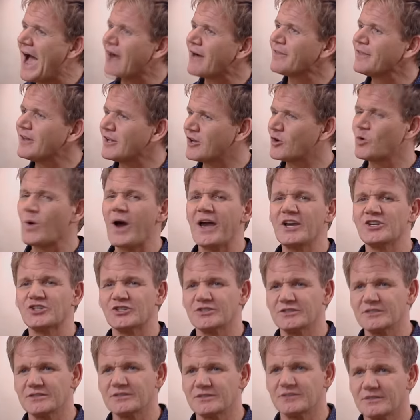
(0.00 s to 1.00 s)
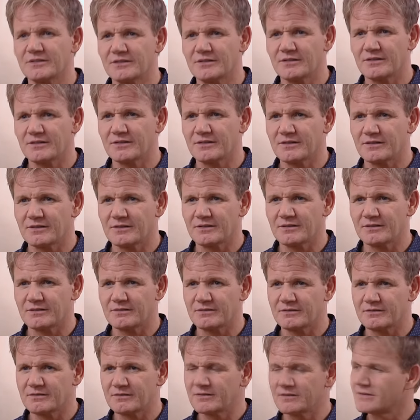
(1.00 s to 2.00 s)
out of the equation,
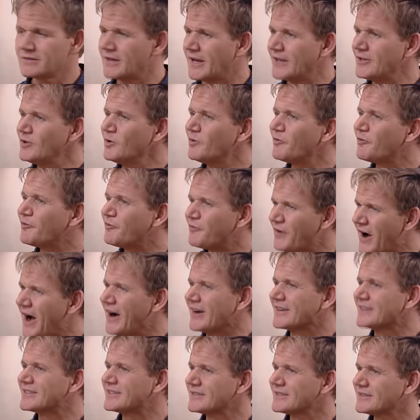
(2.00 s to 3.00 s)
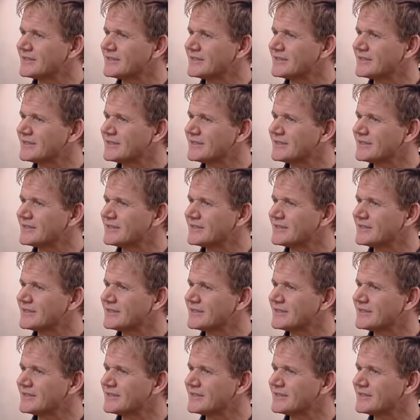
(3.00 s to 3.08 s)
and you're fucked.